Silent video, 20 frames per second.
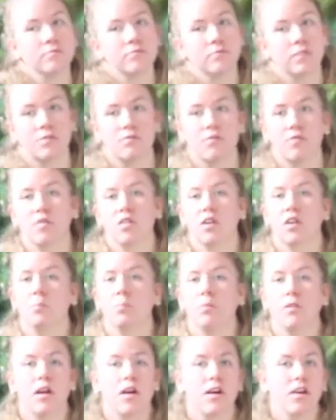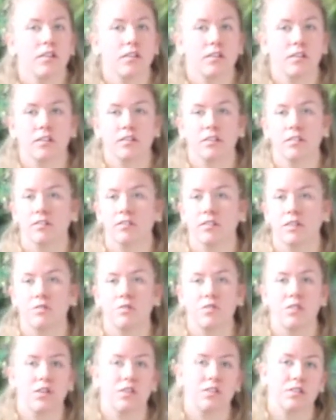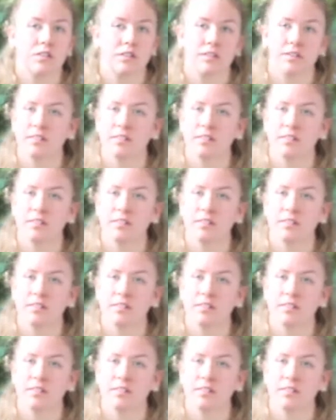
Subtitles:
if you've got a block, if you've got